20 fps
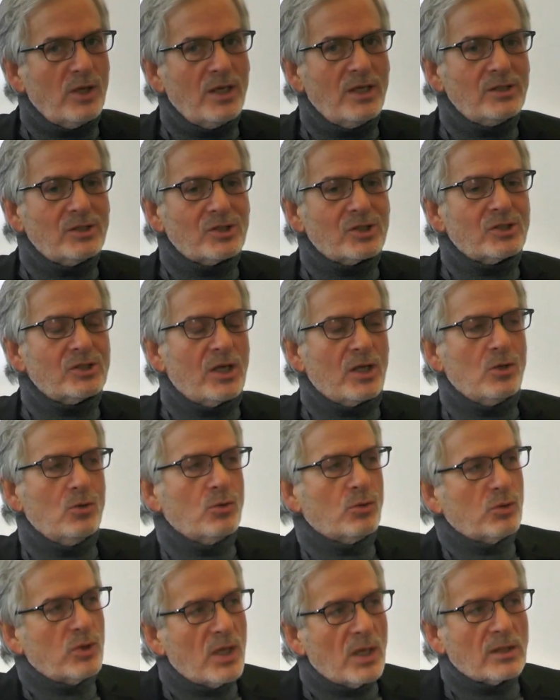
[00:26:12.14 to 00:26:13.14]
thing is that
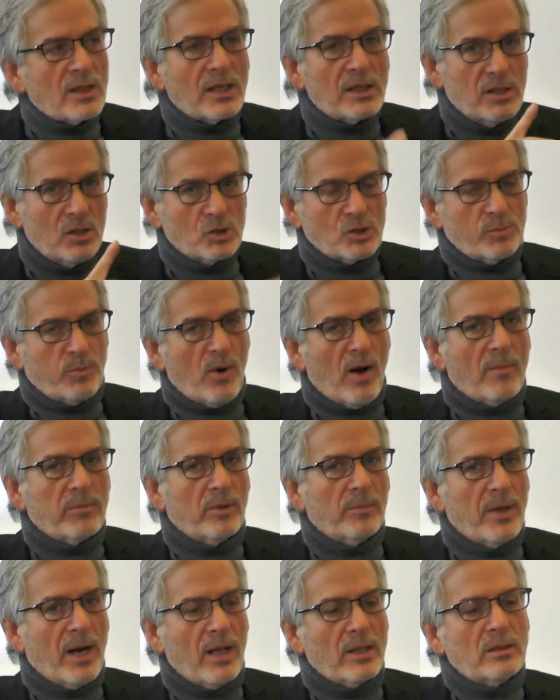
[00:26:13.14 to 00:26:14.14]
you think that here's the
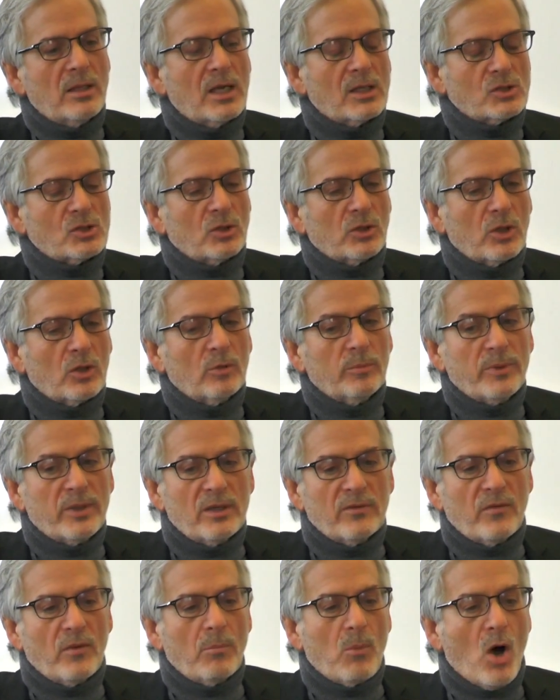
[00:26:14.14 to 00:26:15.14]
problem, and I think it's a little
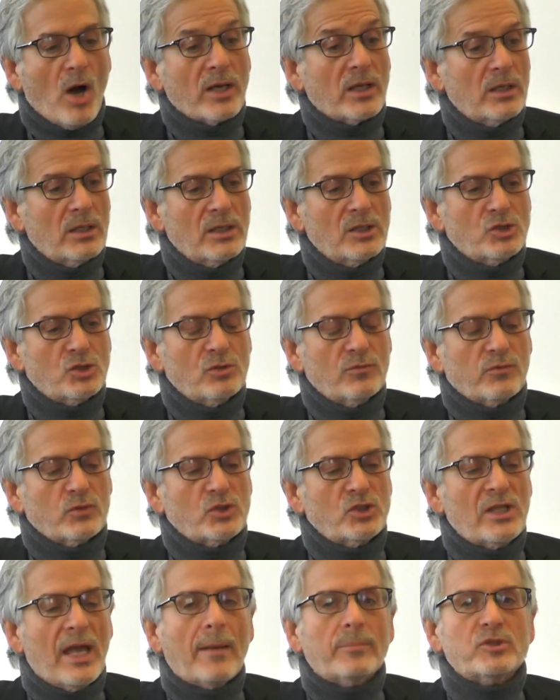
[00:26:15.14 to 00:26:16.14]
bit of a marketing issue
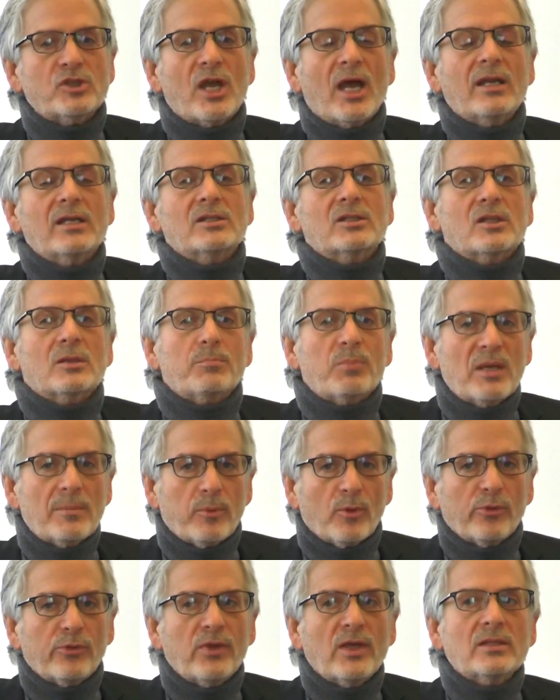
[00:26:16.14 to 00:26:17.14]
for Snapchat, is that
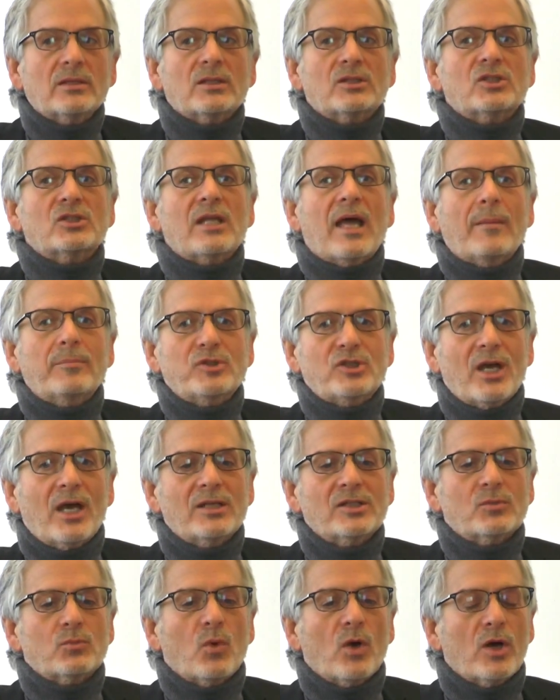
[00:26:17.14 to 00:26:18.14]
people think that
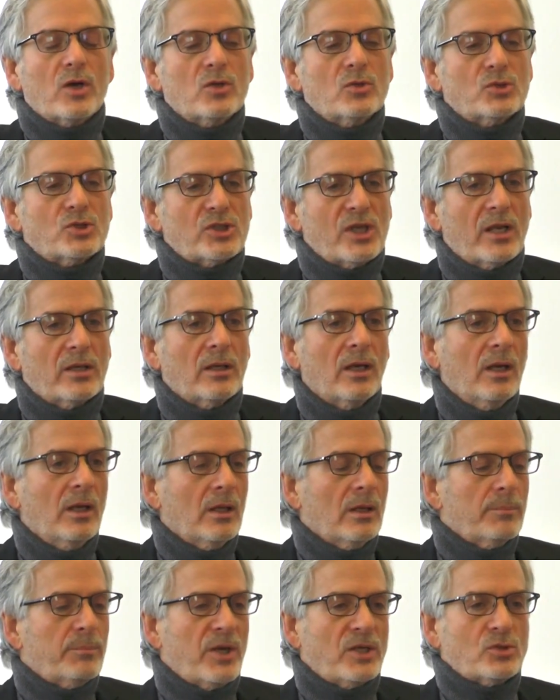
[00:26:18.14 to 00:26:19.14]
Snapchat is where you send
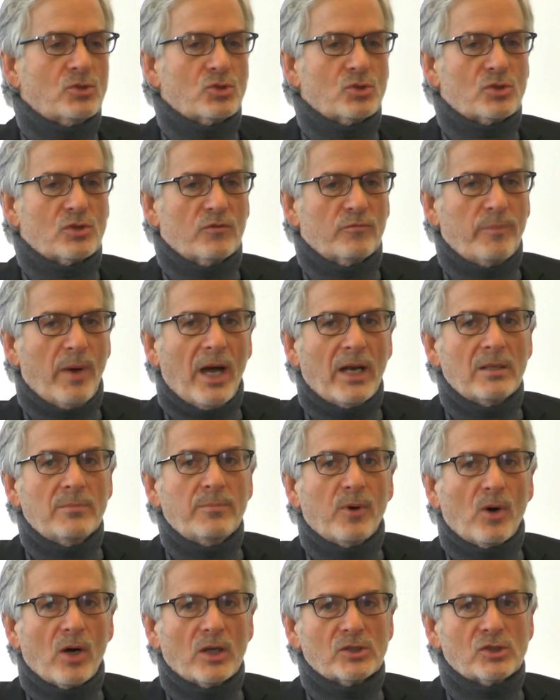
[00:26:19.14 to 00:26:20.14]
pictures of body
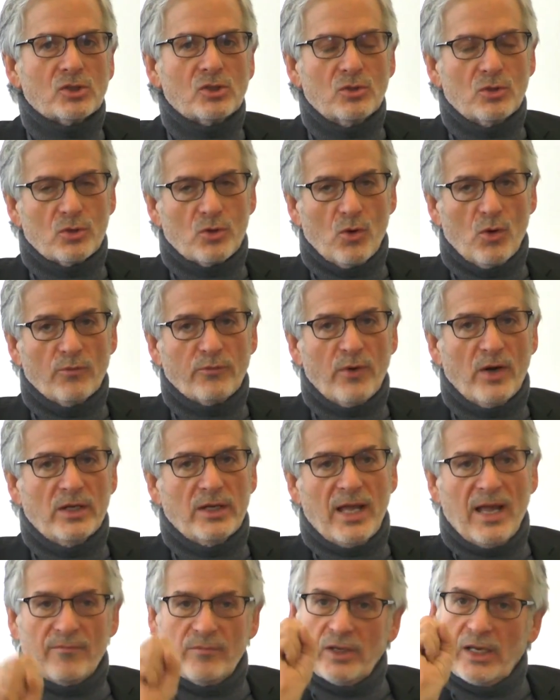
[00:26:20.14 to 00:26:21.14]
parts to your girlfriend
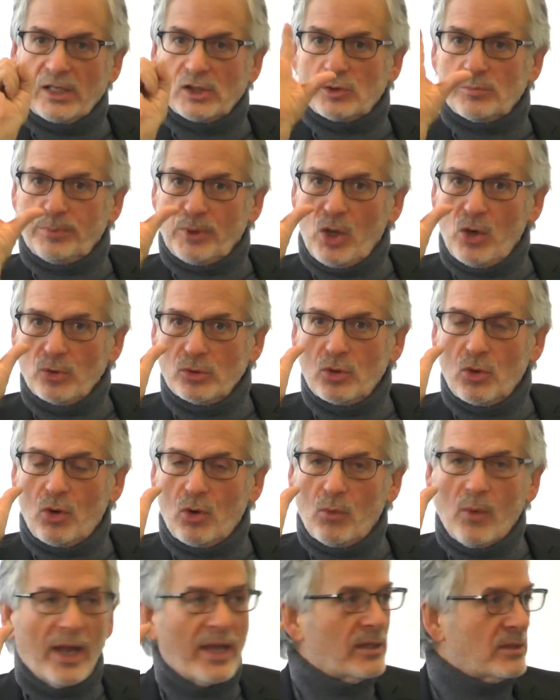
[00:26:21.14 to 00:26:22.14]
and have it explode and go
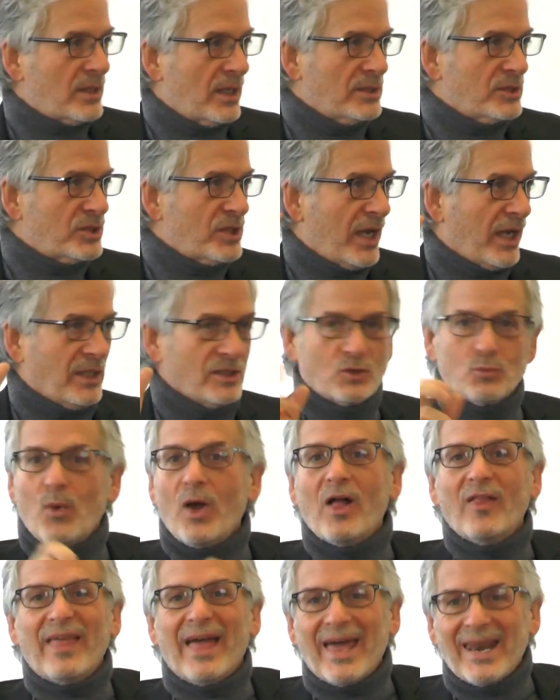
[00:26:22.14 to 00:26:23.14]
away in 10 seconds.
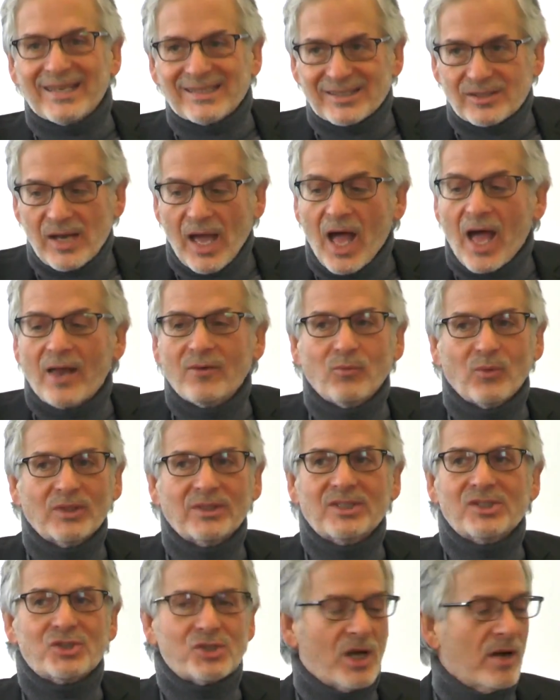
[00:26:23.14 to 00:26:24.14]
Well, that is not
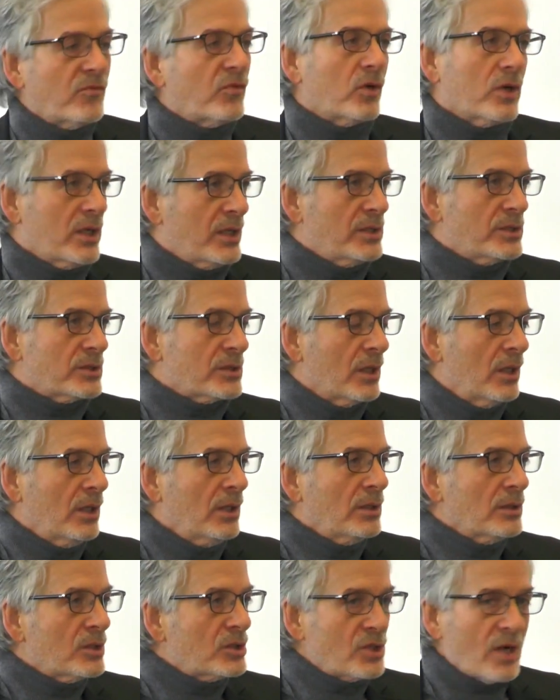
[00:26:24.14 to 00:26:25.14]
what Discovery is.
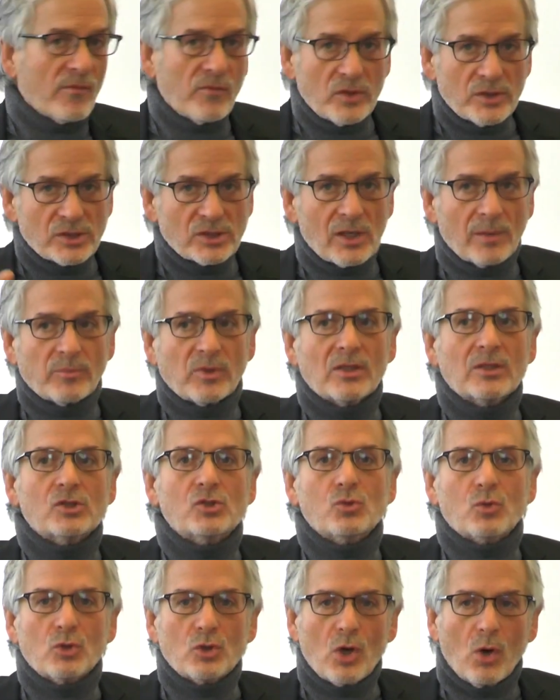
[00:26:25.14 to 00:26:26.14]
Yeah. Discovery is something
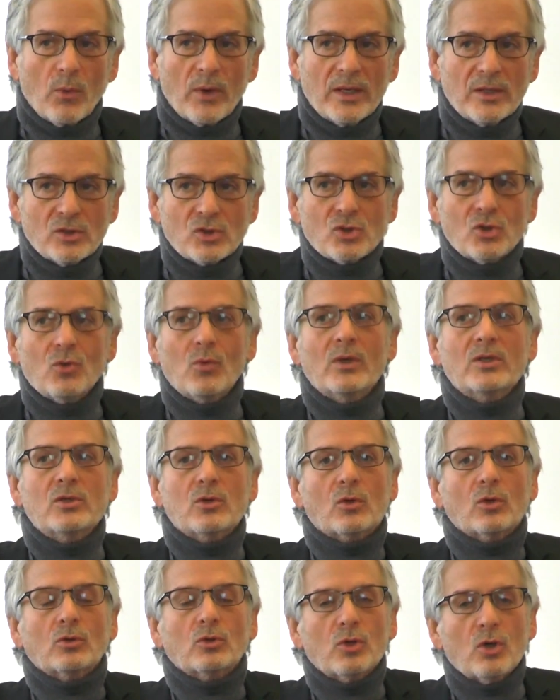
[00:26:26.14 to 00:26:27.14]
that you can go into and
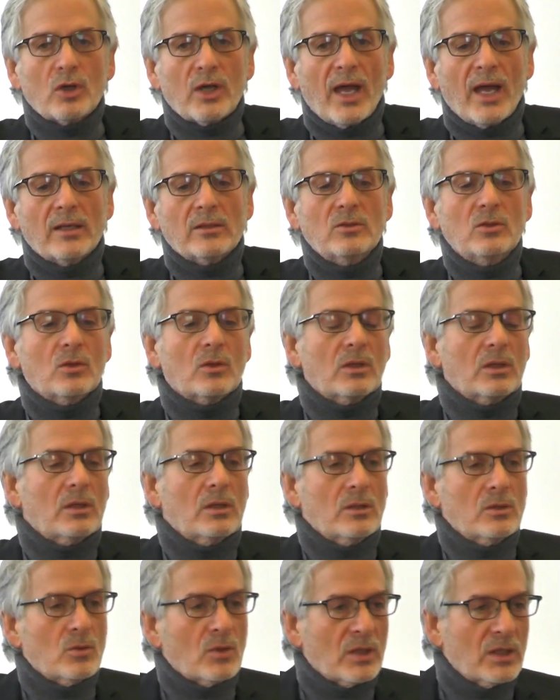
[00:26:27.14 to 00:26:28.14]
you can look at, you
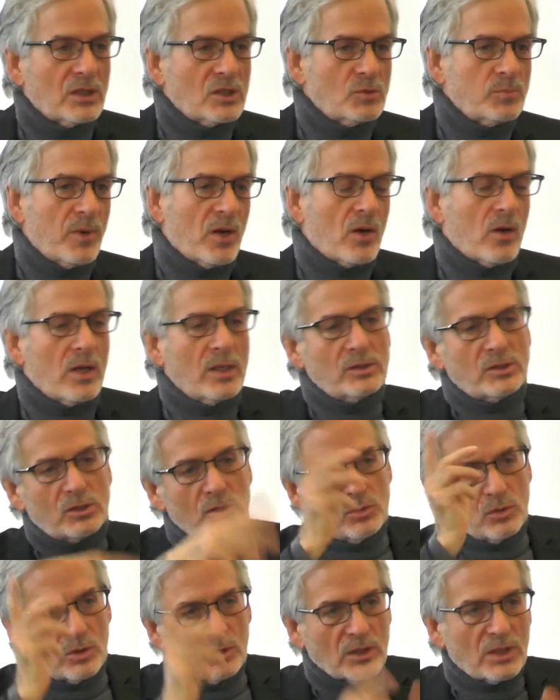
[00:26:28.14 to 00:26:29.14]
can experience,
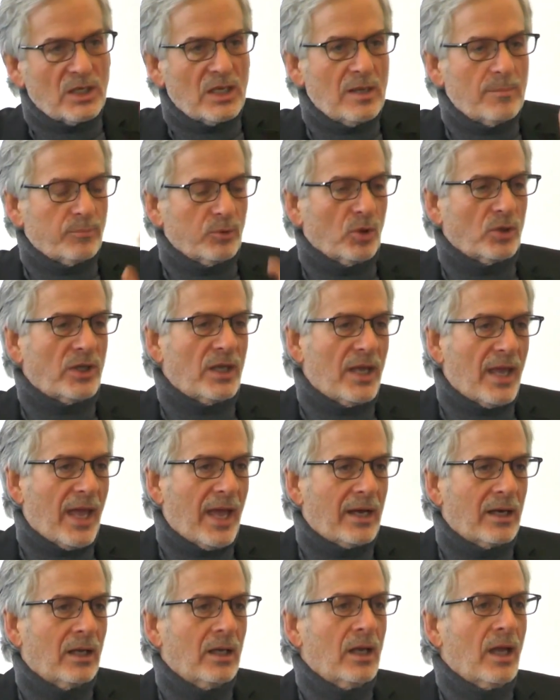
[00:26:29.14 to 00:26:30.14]
and you can keep looking
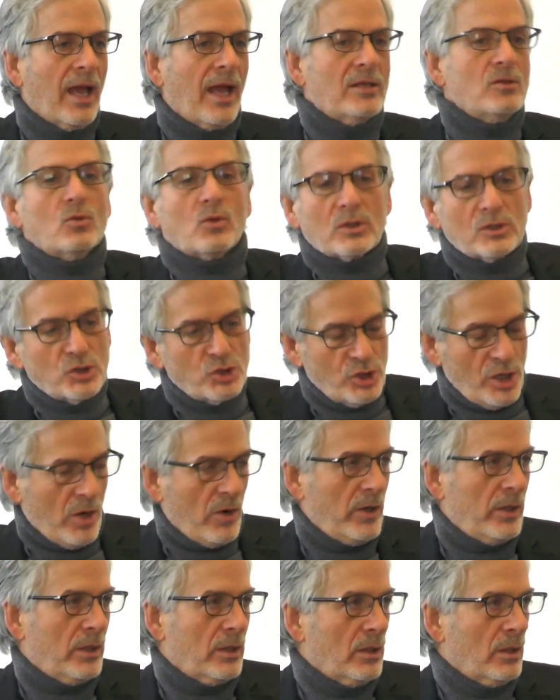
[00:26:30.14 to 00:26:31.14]
at, and you can
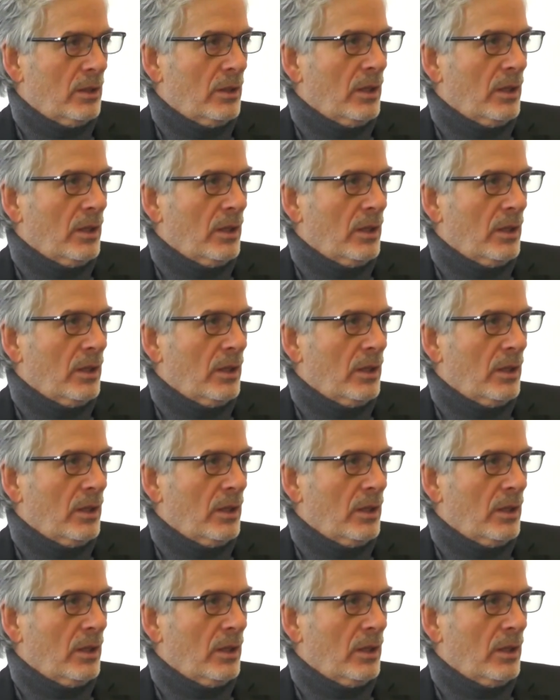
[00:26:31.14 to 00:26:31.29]
share it.